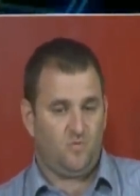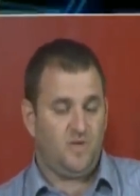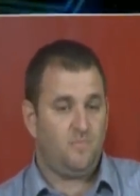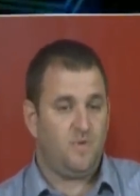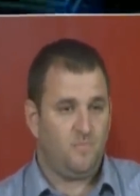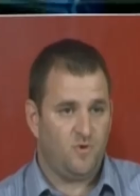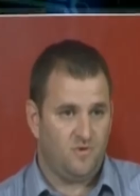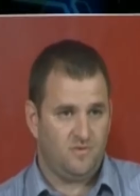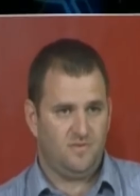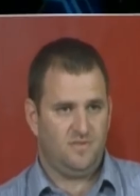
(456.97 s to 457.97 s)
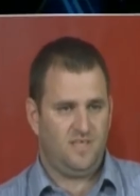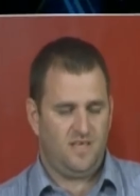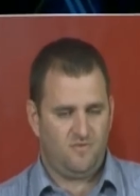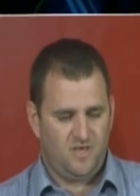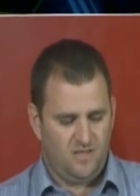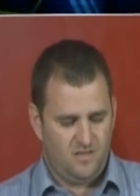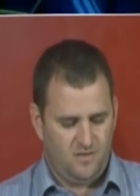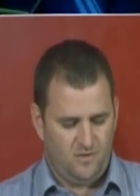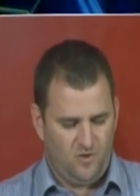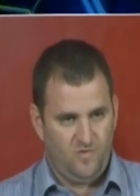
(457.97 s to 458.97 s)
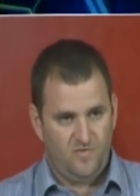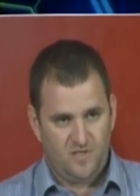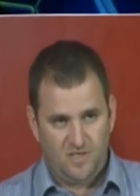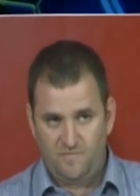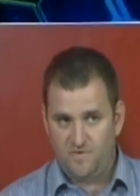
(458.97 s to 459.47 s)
or many people, they read New Vision